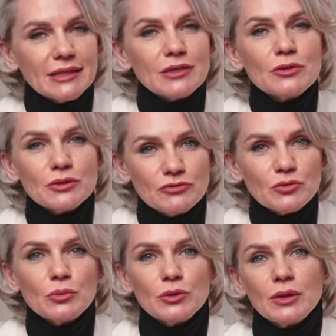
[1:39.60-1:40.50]
need to
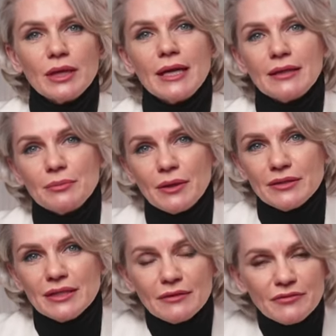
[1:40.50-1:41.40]
inform your client about
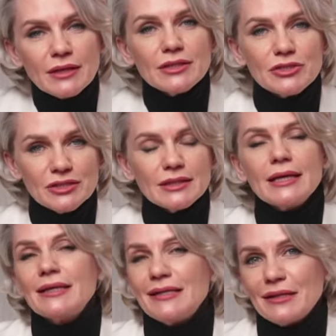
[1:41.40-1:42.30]
the advantages
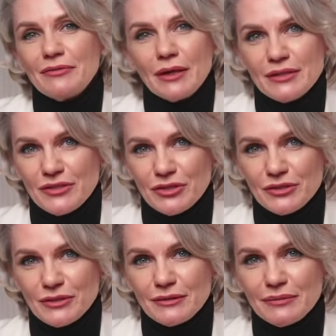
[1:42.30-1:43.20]
and
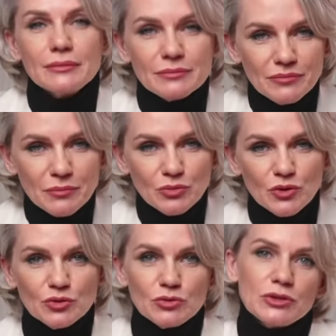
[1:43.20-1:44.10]
disadvantages, the
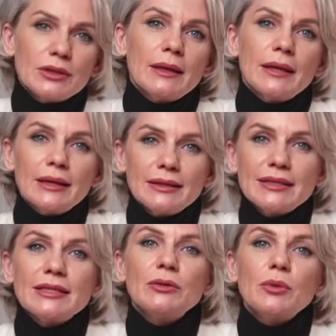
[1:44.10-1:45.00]
pros.
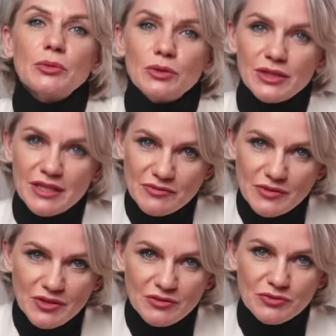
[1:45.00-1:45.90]
This is what will get
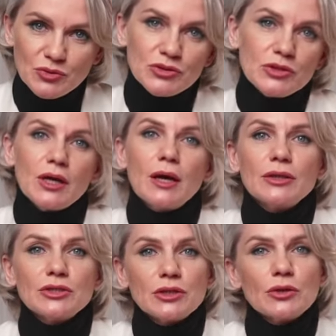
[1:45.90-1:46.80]
rid of those dark
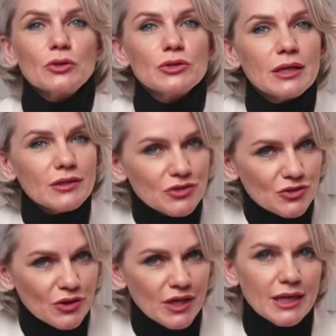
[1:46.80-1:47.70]
circles under
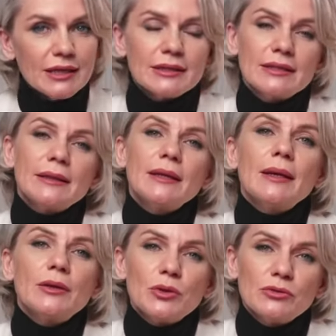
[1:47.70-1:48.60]
your eyes.
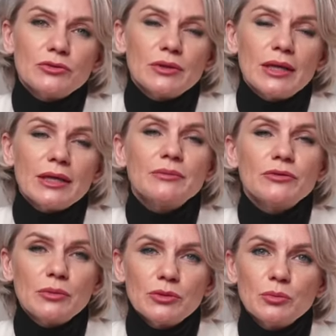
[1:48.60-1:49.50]
You'll free him
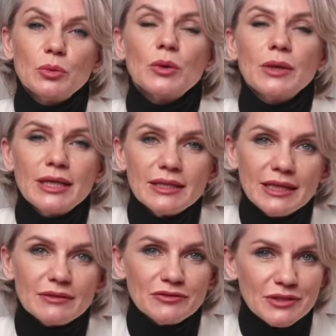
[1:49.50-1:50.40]
from the morning,
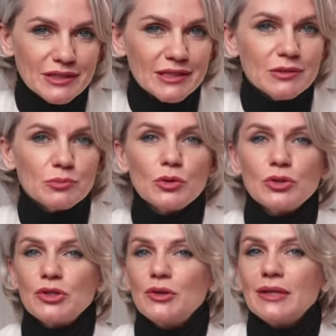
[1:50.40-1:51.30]
everyday
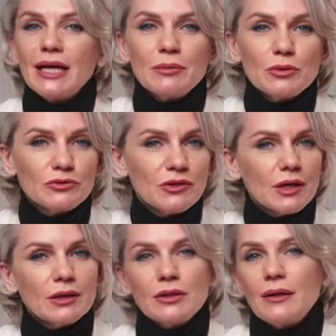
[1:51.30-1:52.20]
emotional
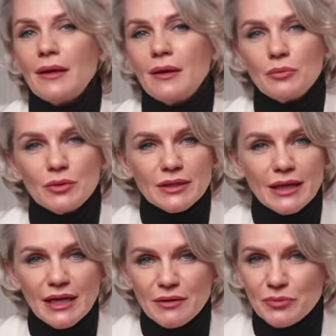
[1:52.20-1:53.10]
camouflage with the
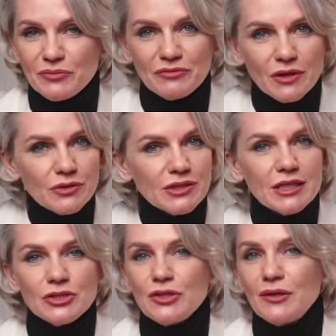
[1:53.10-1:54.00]
help of
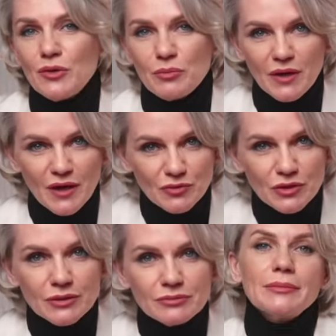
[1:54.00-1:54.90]
foundation or powder.